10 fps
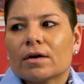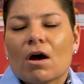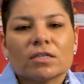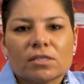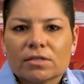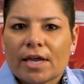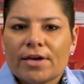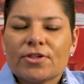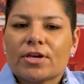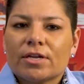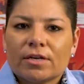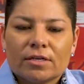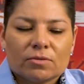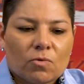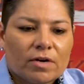consultation
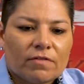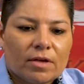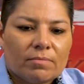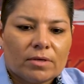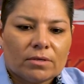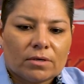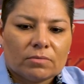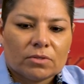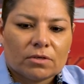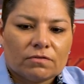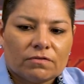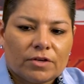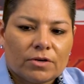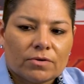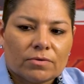is one of them in terms of,
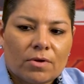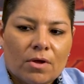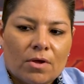you know,